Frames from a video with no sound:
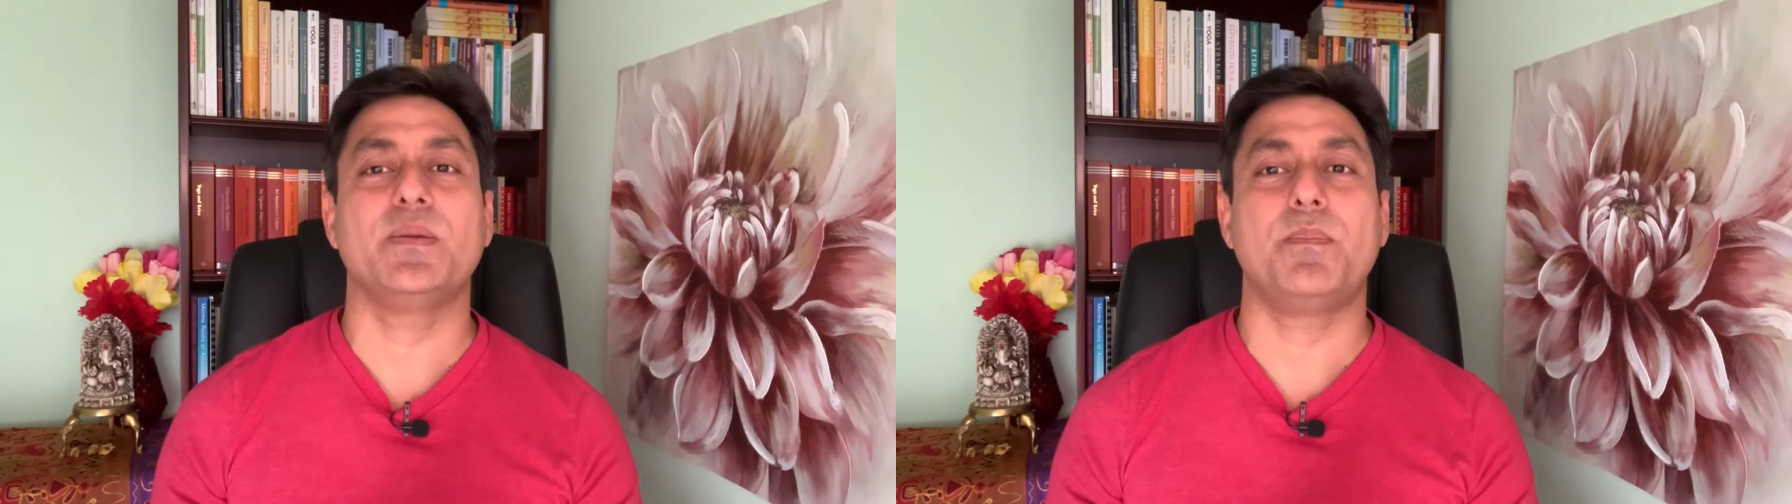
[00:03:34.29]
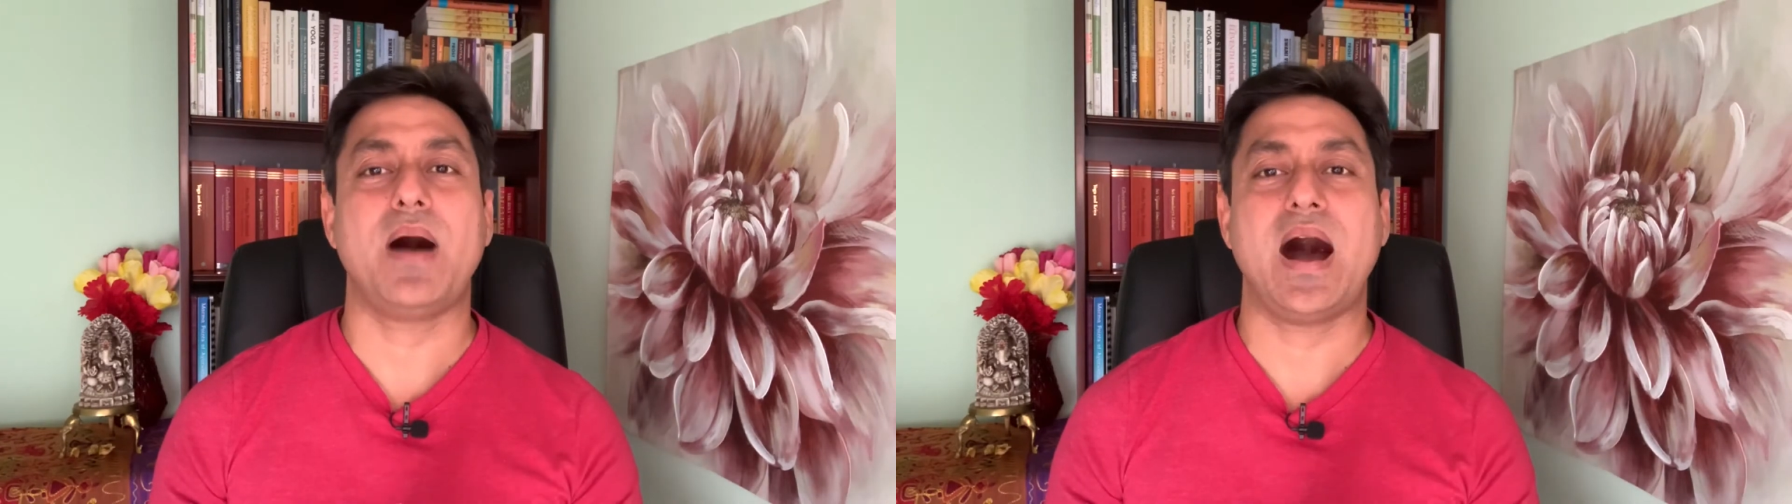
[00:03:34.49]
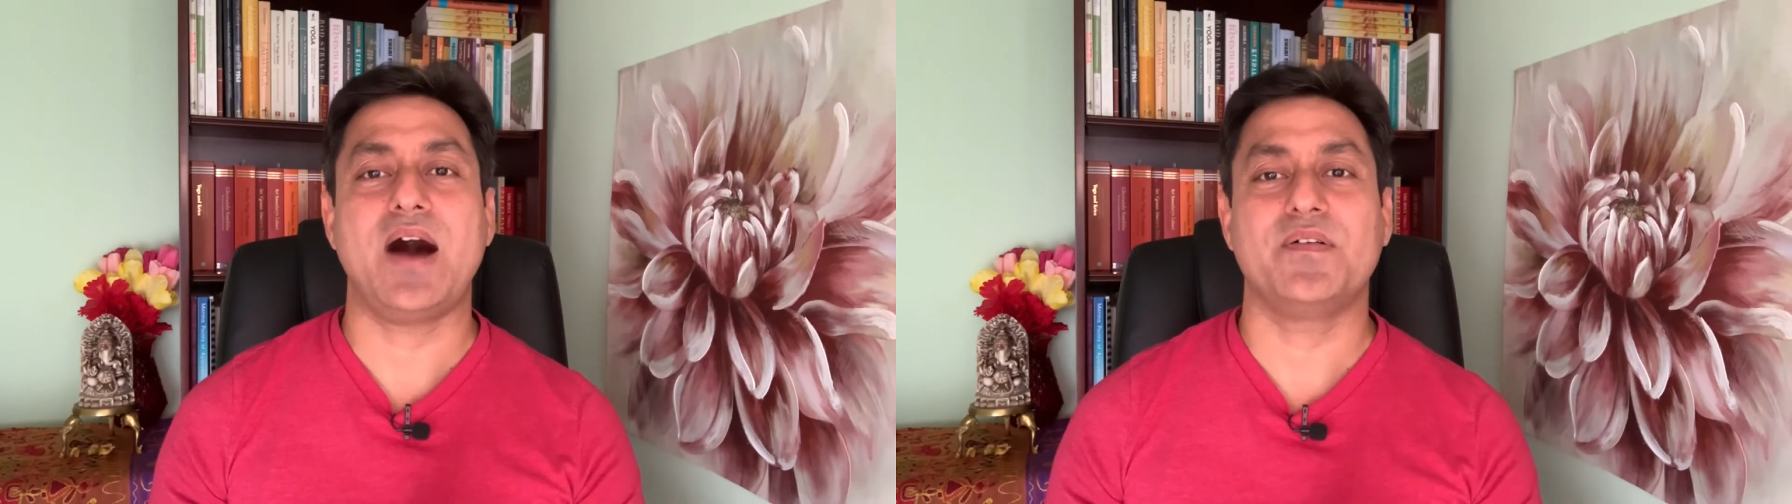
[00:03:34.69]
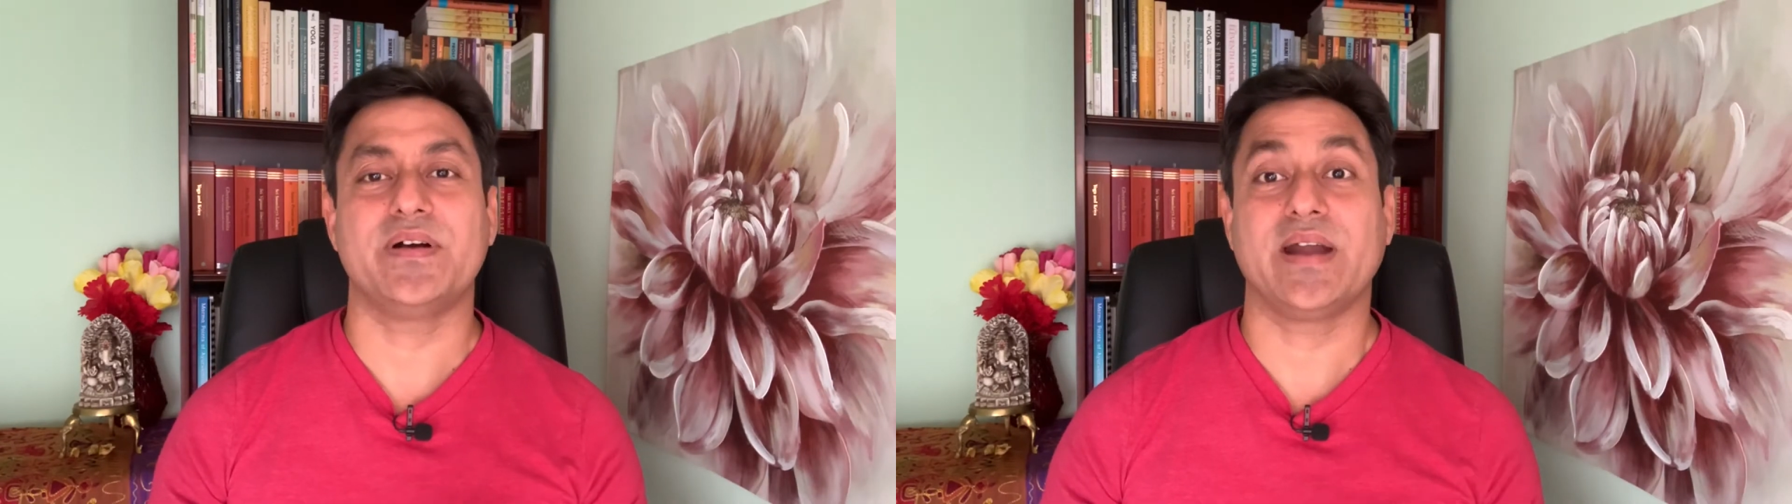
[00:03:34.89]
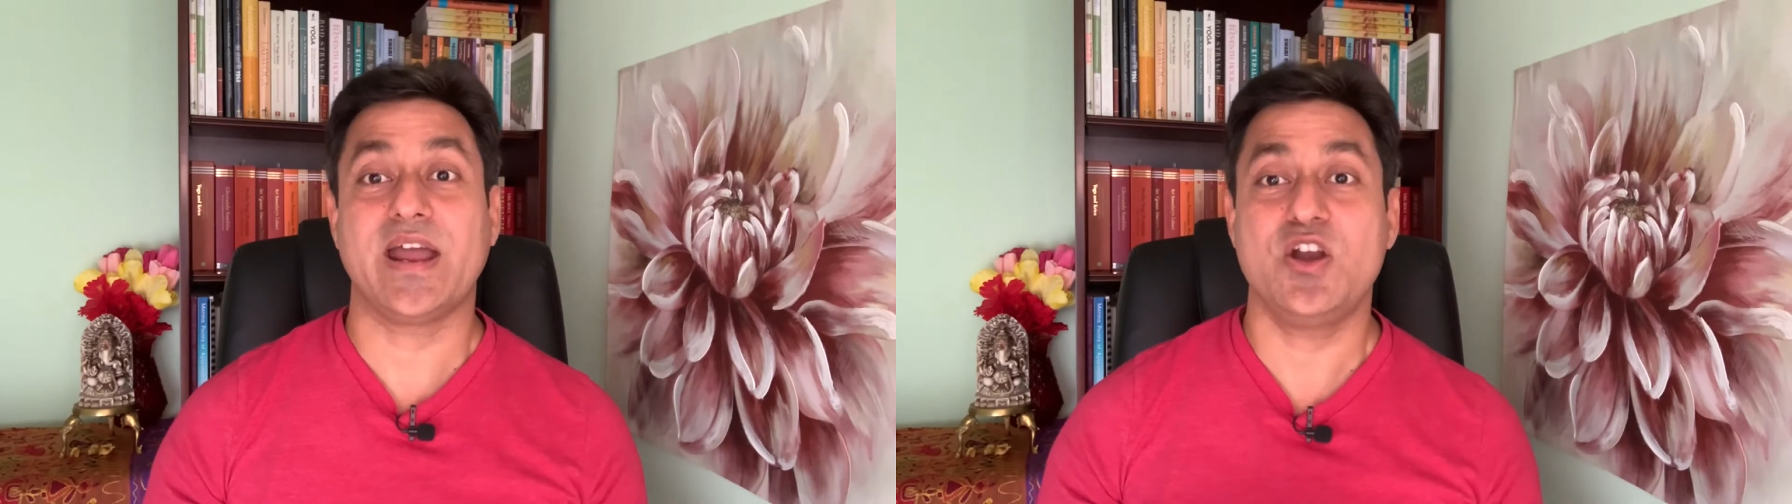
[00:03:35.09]

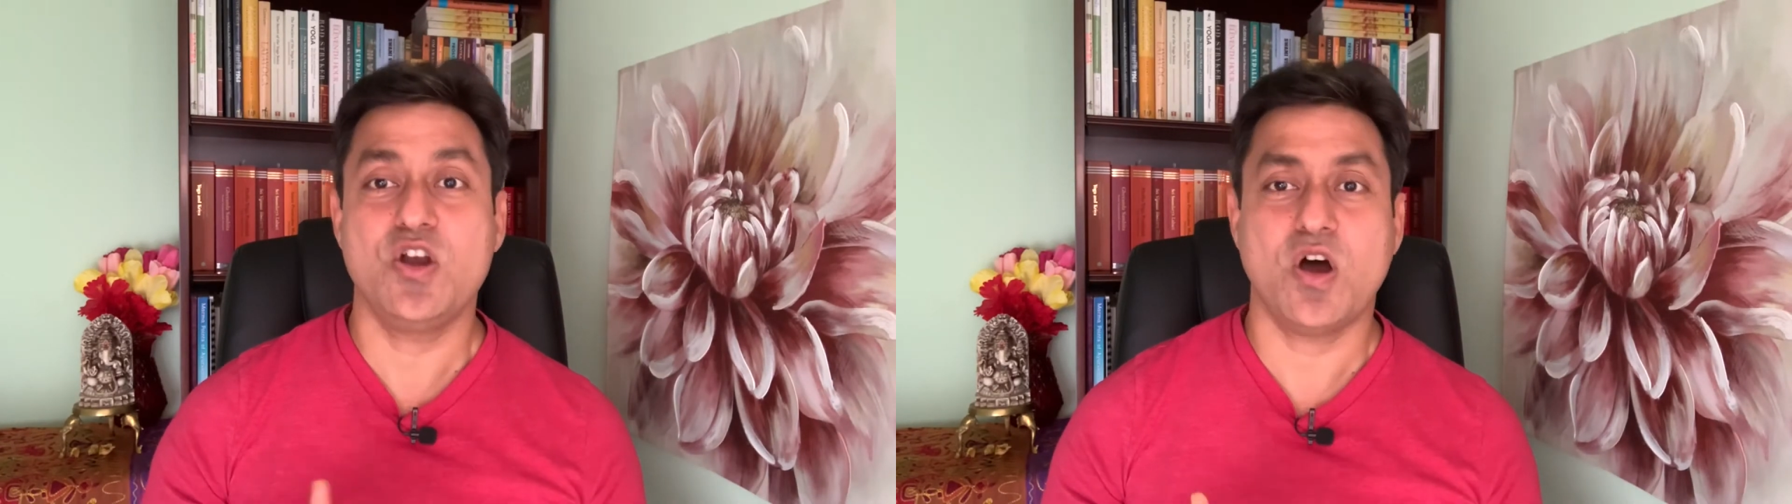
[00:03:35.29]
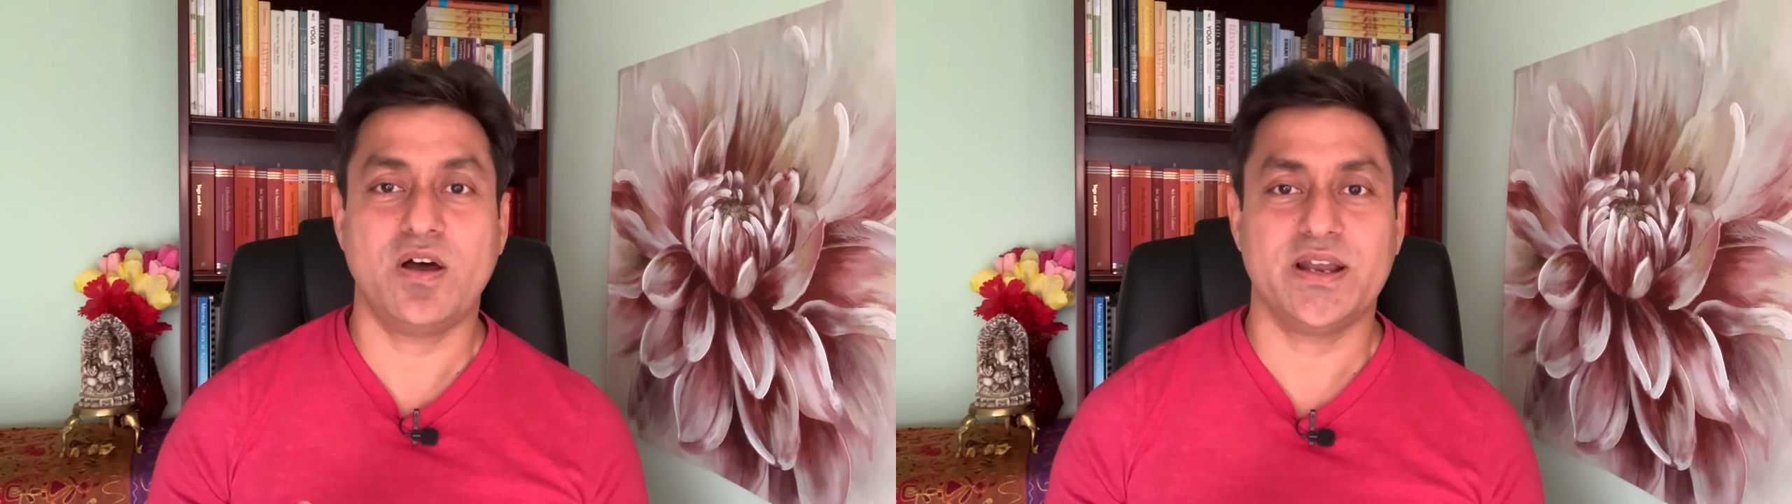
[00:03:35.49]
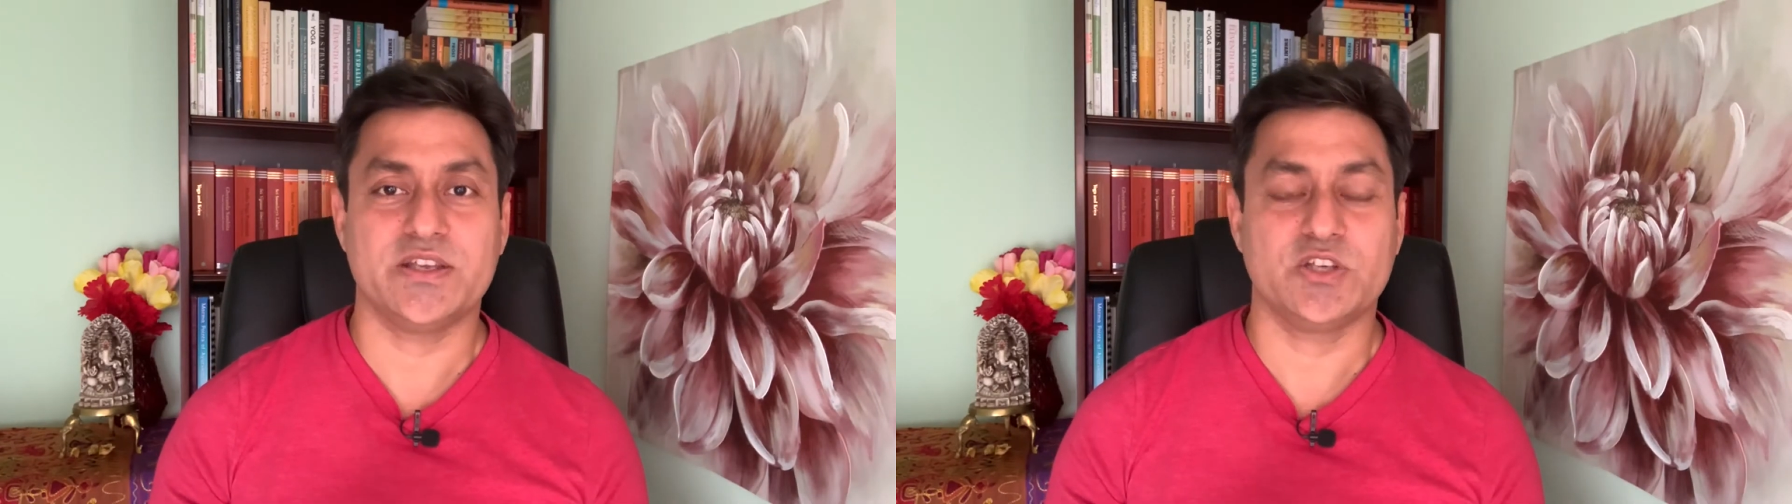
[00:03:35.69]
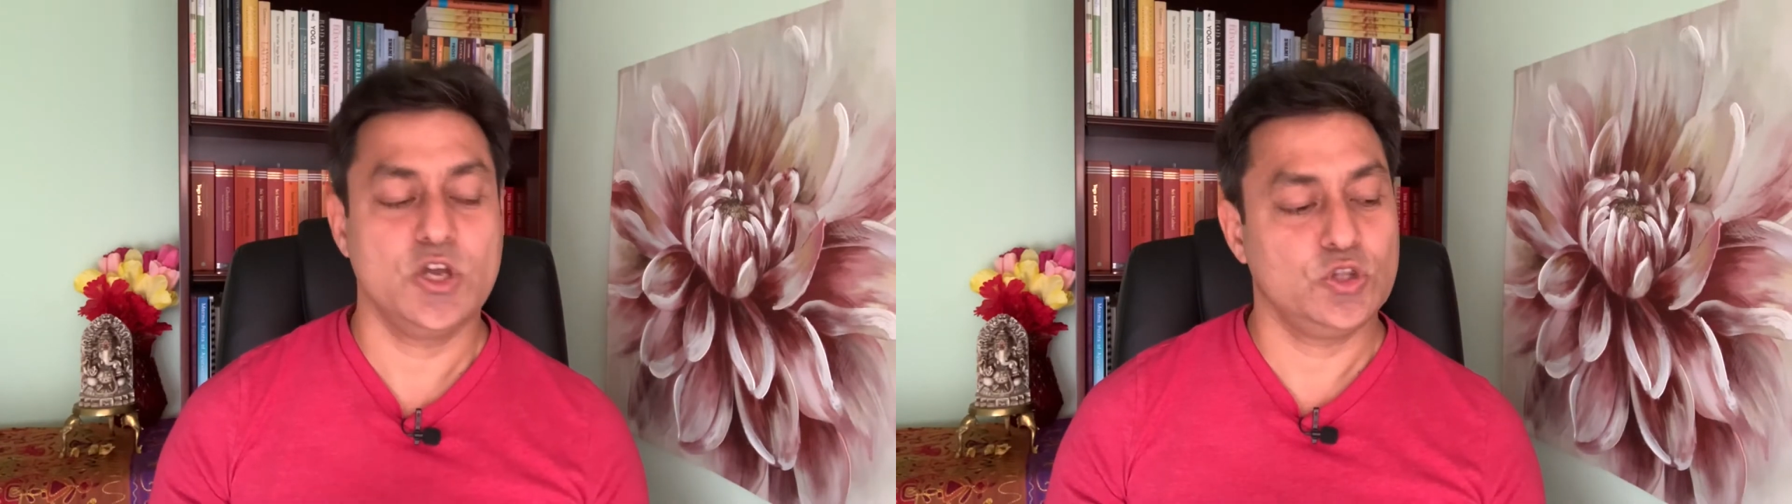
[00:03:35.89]
power and knowledge